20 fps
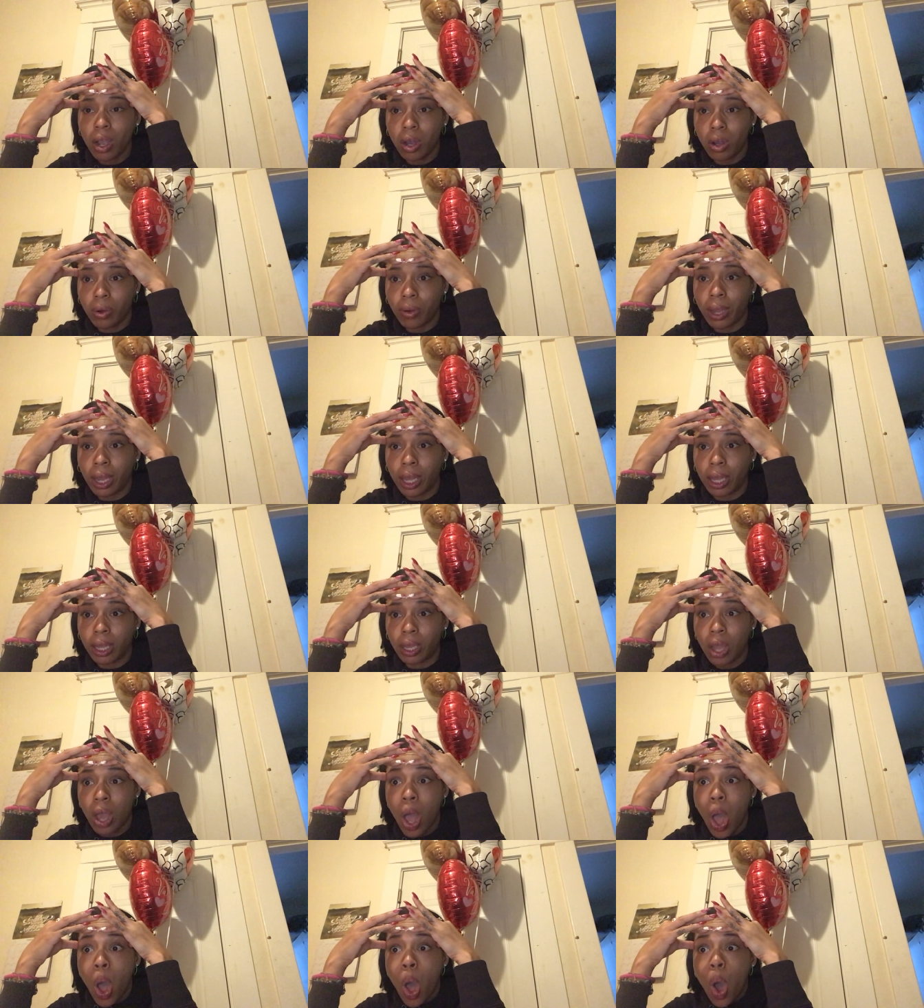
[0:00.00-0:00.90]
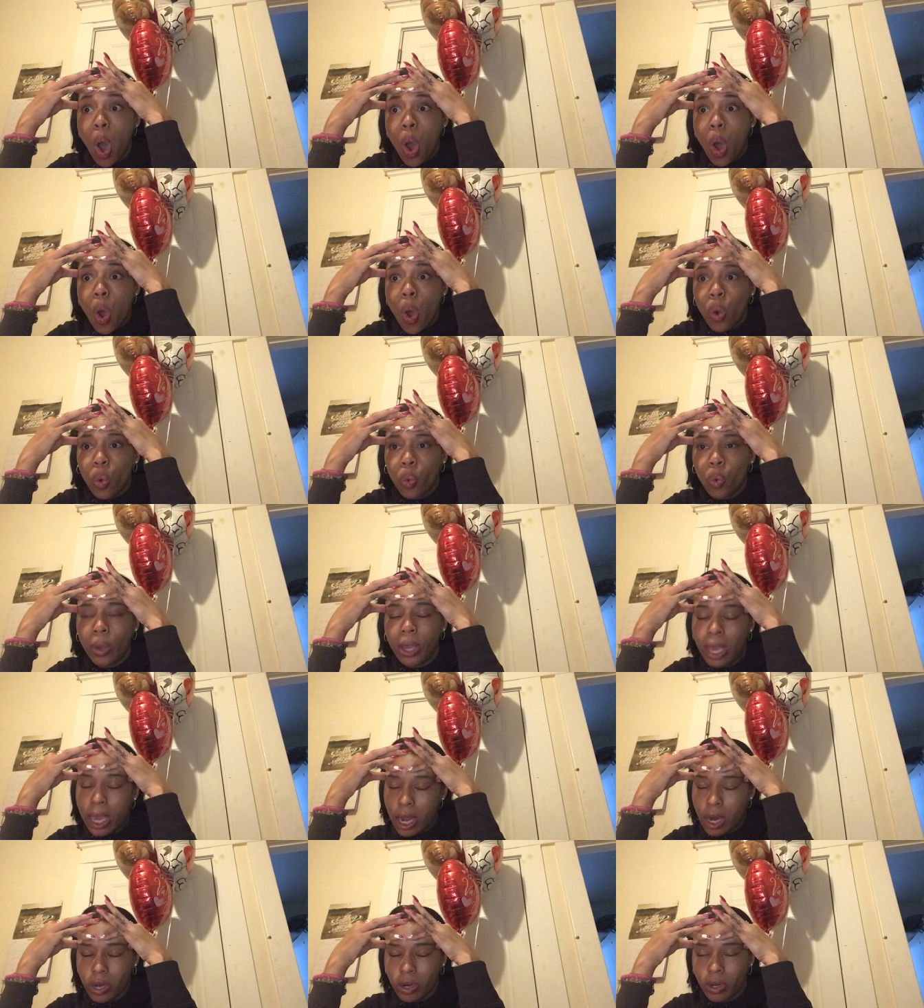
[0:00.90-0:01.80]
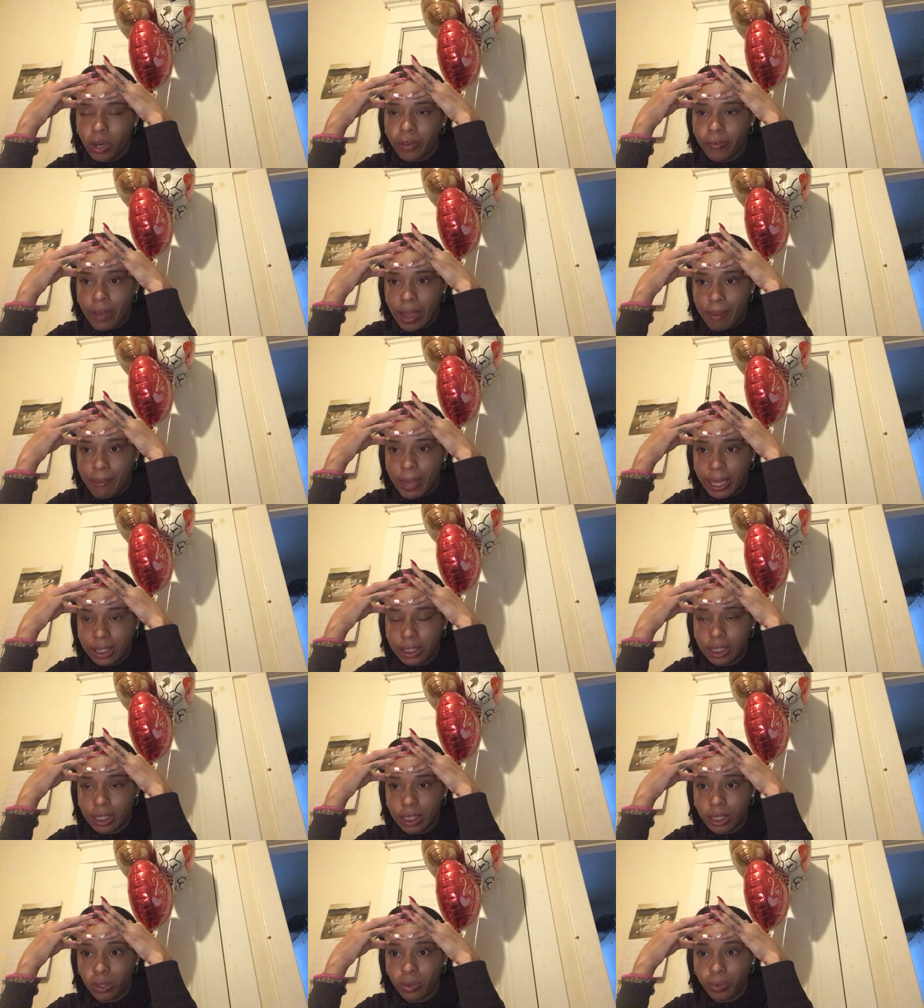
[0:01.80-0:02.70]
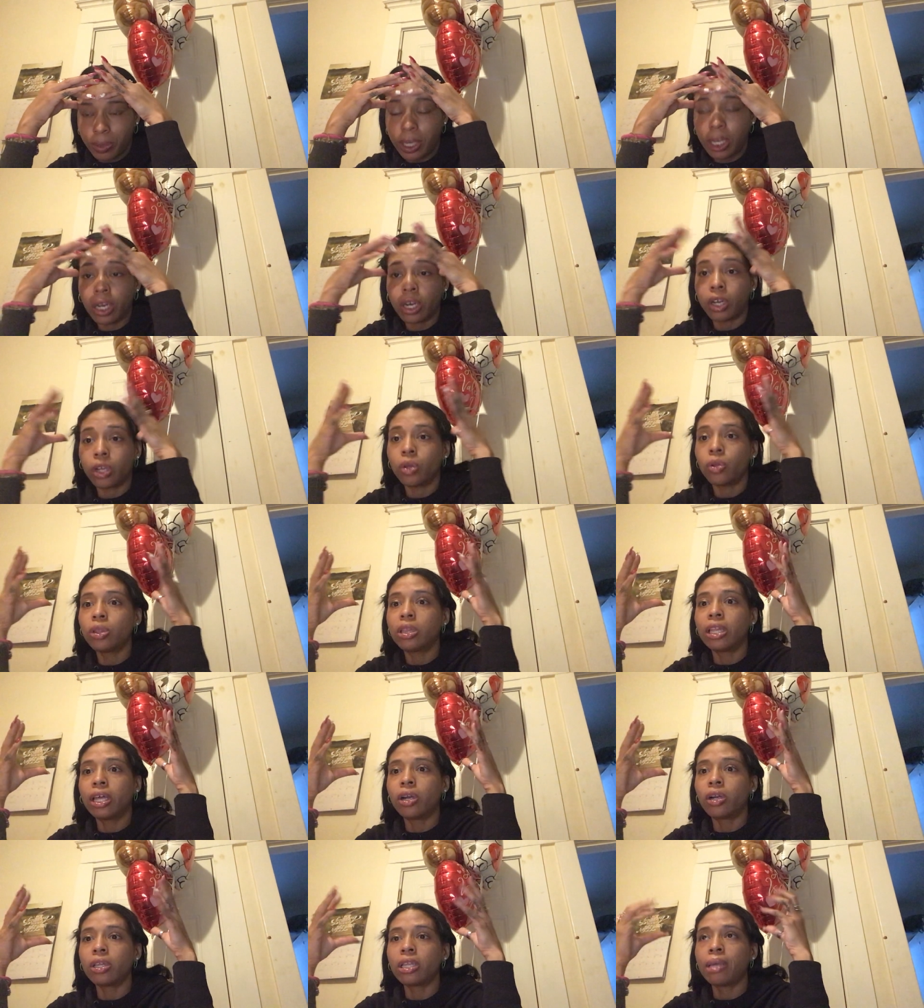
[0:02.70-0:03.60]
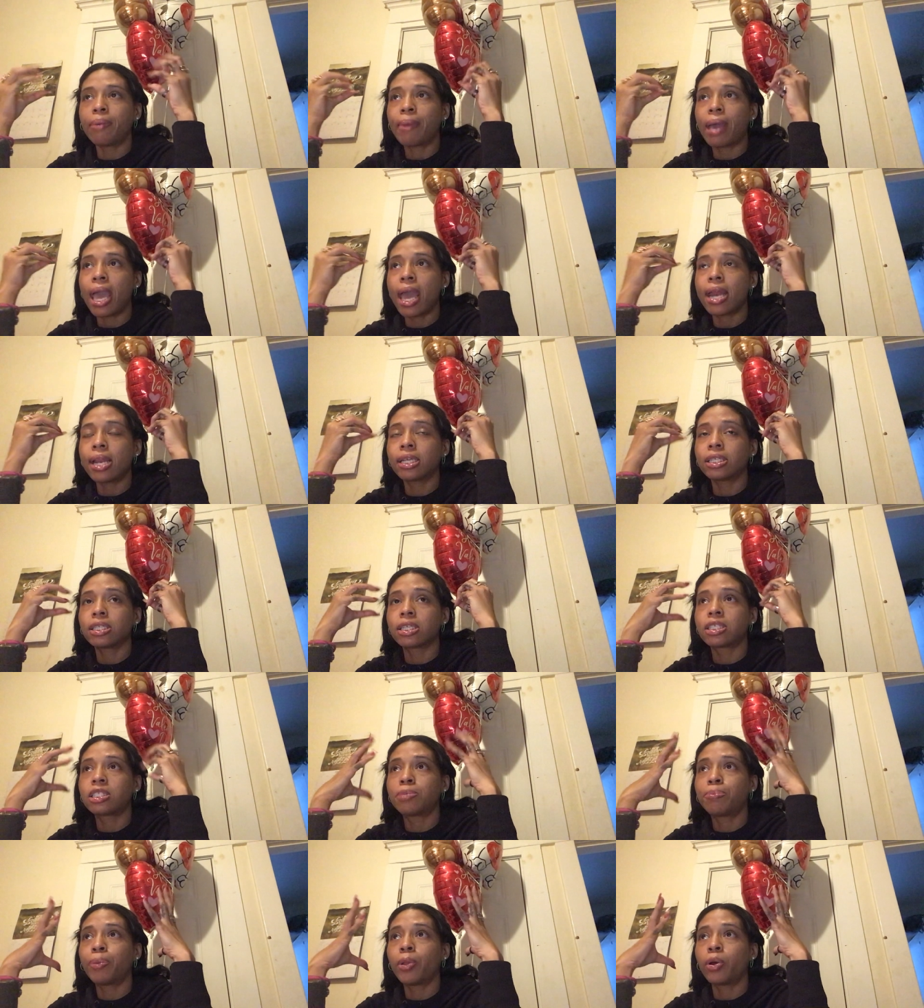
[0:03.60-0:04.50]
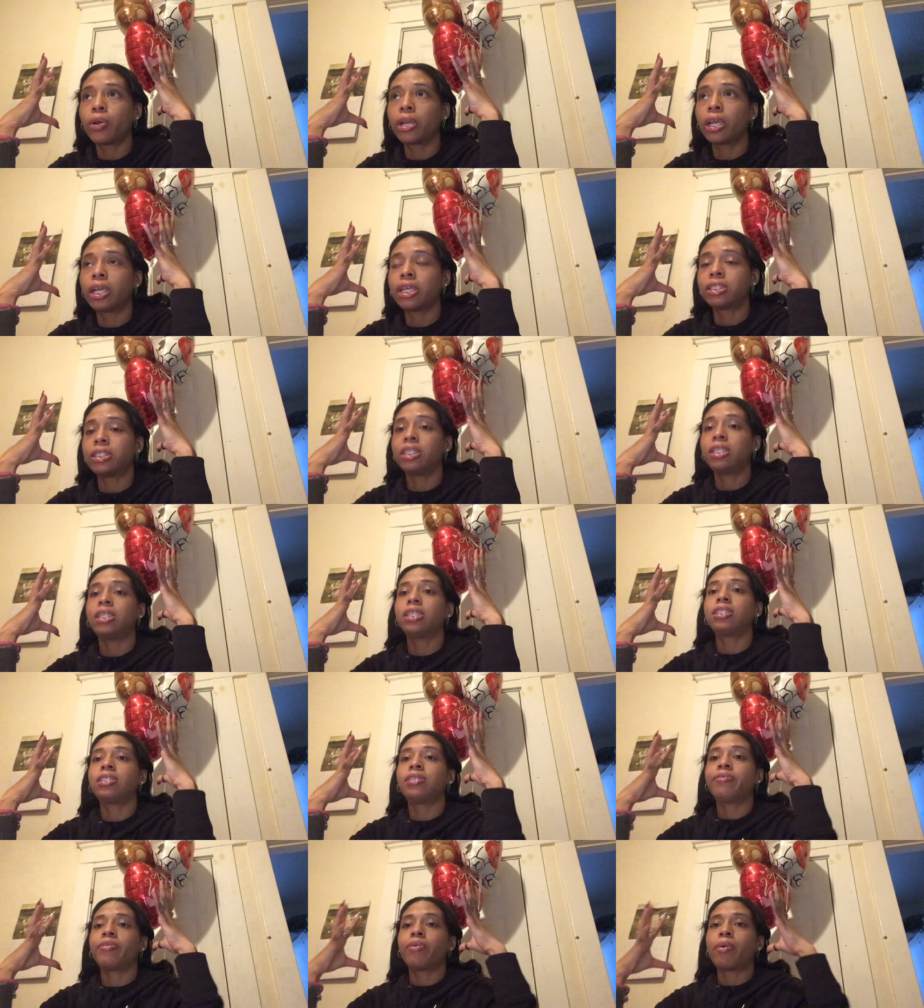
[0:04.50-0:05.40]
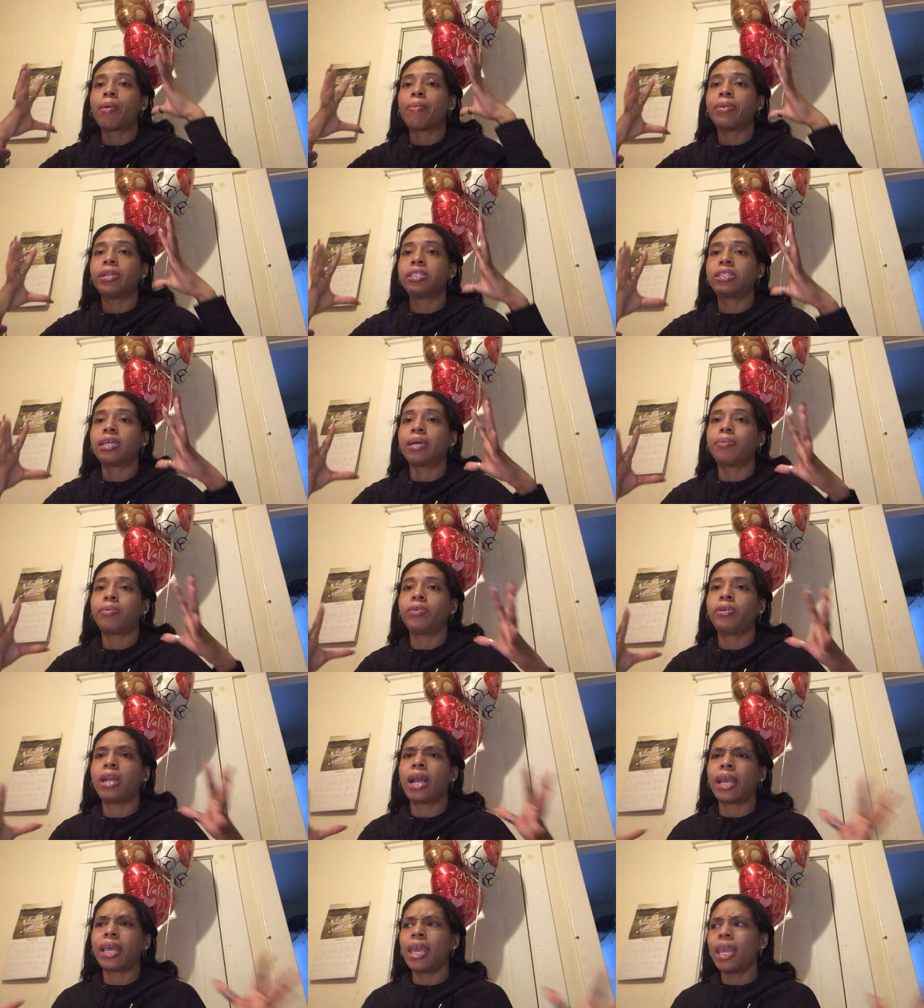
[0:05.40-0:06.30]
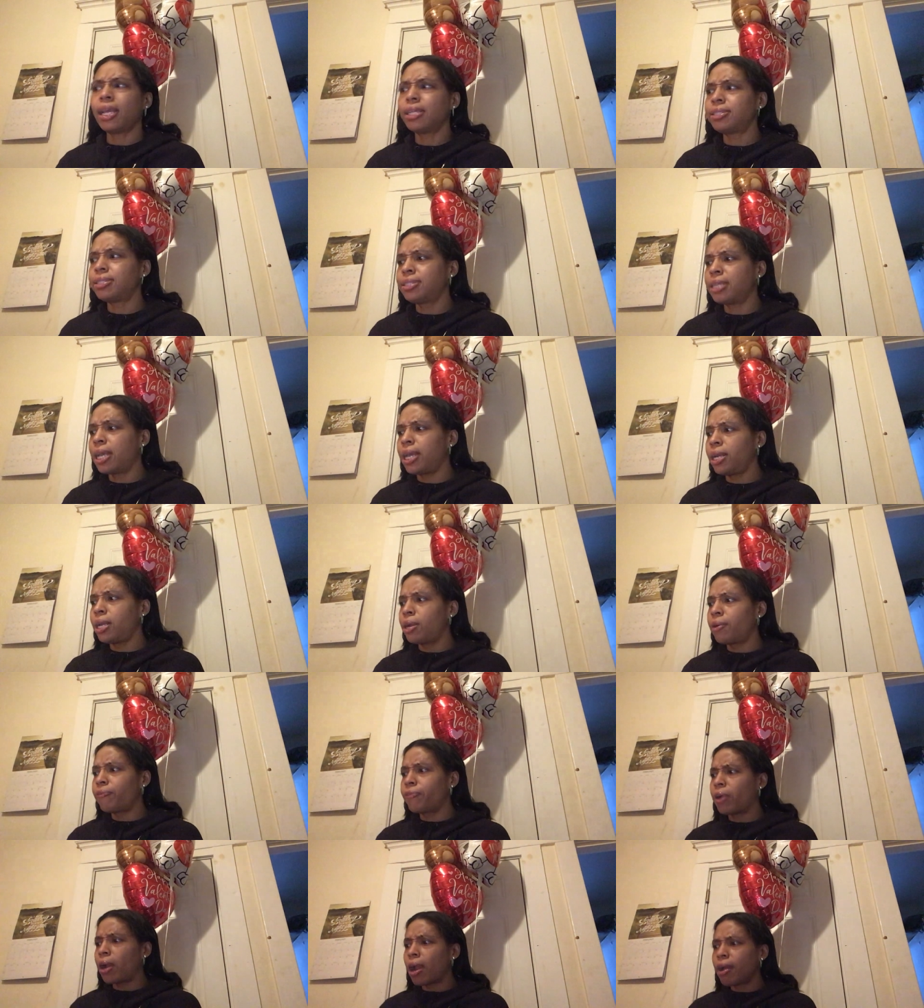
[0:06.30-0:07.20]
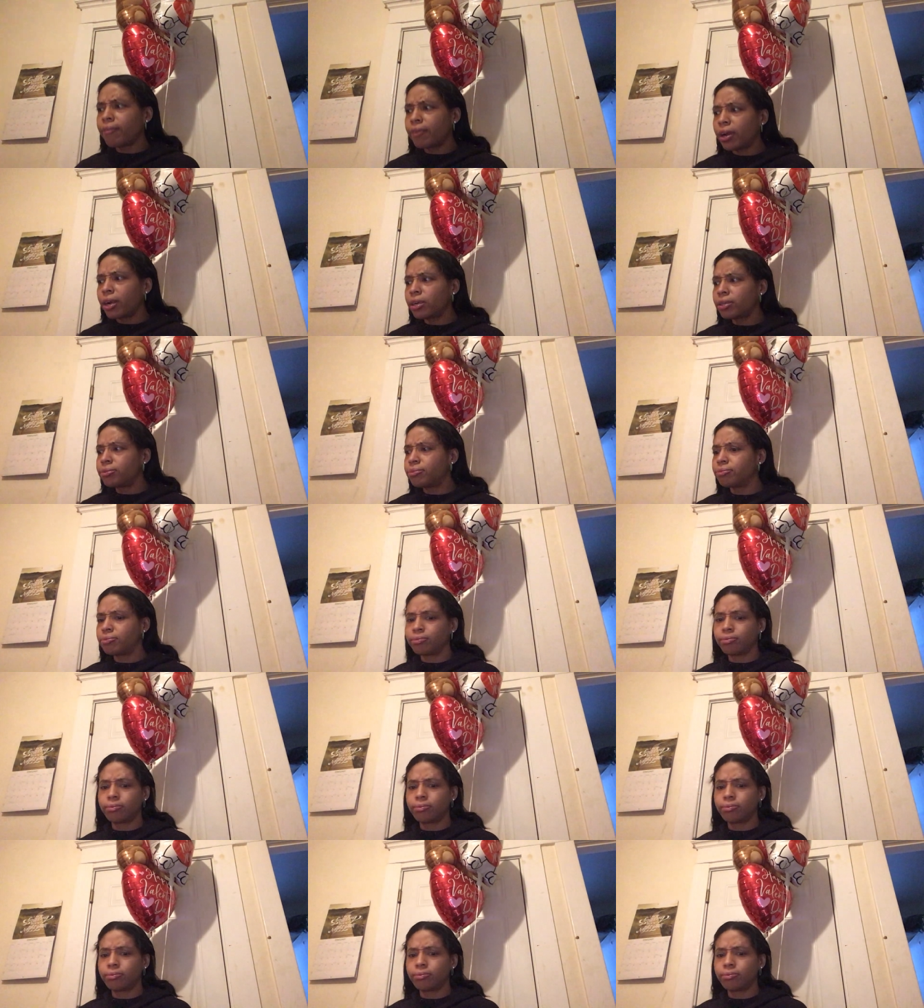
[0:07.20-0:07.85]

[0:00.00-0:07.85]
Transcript: Okay. We hear you, divine masculine. We hear you. Literally, my headache's exploding because he doesn't even want me to stop the read. I can't stay in here forever.